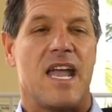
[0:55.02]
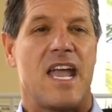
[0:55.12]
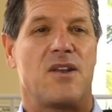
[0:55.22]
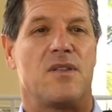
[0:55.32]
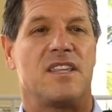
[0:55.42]

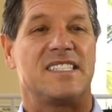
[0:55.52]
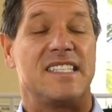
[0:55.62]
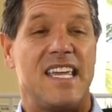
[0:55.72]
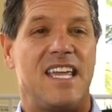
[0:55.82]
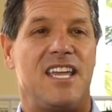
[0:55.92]
And the
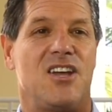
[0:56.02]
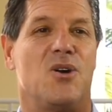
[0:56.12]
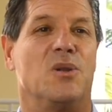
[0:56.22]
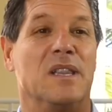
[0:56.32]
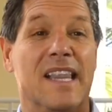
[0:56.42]

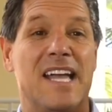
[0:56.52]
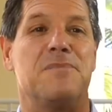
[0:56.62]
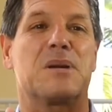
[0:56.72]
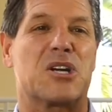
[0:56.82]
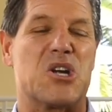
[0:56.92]
CEO,
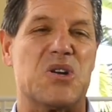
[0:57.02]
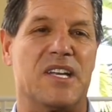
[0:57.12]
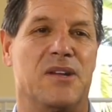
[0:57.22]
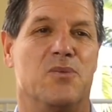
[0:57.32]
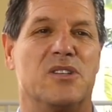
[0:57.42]
Len
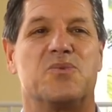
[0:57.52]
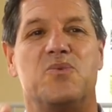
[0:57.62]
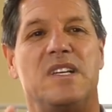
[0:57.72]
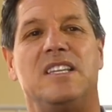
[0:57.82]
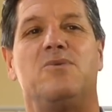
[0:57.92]
McCurdy, was
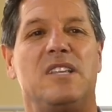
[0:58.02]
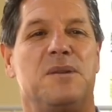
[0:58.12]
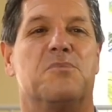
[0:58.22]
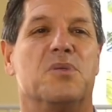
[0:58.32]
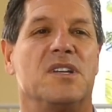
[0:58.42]
really,
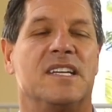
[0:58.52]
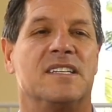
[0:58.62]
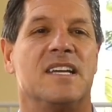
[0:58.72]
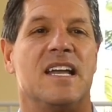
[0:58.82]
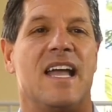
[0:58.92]
really
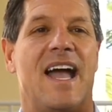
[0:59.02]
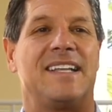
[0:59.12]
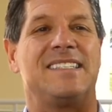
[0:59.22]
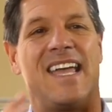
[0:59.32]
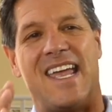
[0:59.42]
brilliant
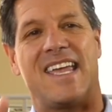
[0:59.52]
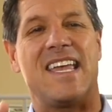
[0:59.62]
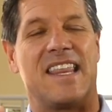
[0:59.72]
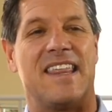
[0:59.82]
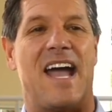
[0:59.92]
at
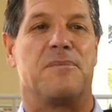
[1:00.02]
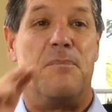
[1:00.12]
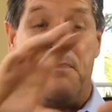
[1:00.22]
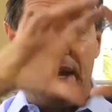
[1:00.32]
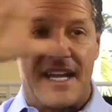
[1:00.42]
taking
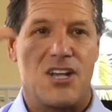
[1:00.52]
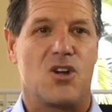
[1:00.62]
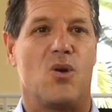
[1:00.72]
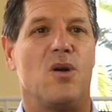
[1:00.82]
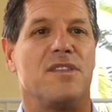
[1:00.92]
that big
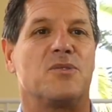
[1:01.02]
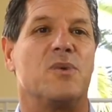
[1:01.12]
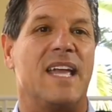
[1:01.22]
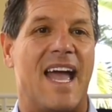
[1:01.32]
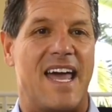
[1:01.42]
goal that
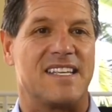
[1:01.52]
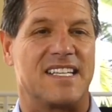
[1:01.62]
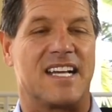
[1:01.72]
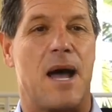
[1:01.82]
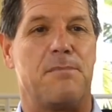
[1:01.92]
we had as
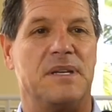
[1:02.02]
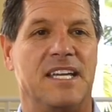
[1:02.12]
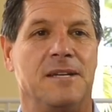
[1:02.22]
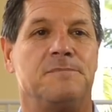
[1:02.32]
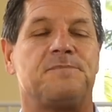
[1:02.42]
a
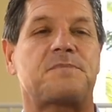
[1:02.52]
company